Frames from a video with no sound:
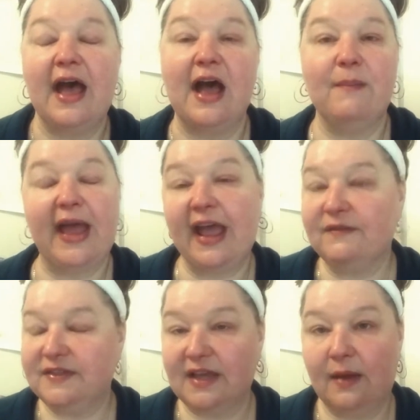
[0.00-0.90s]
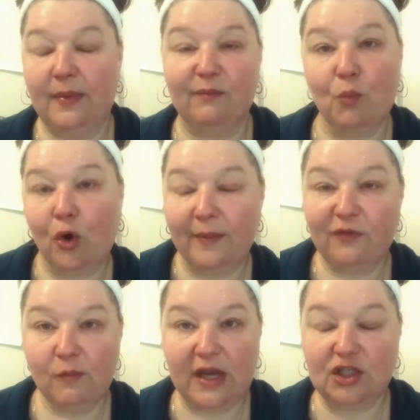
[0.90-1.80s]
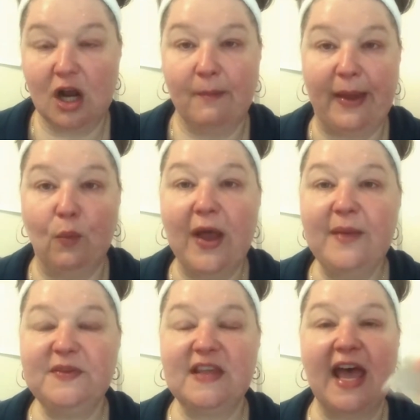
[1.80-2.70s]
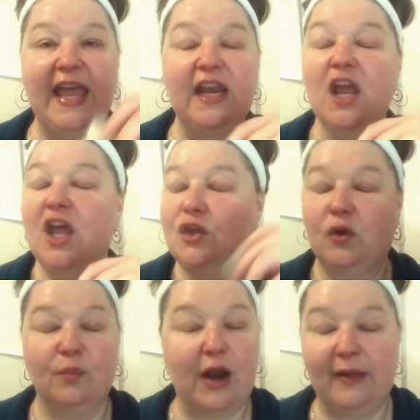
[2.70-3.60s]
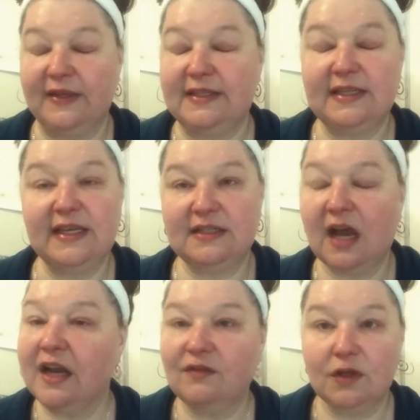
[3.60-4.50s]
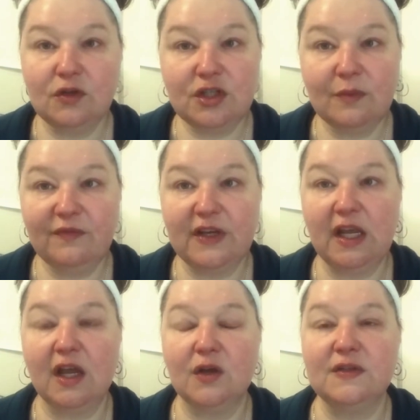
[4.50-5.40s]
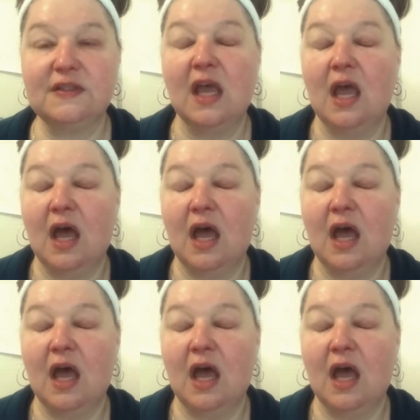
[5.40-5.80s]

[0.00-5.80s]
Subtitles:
I have some more information on my website. You can probably see a ton of YouTube videos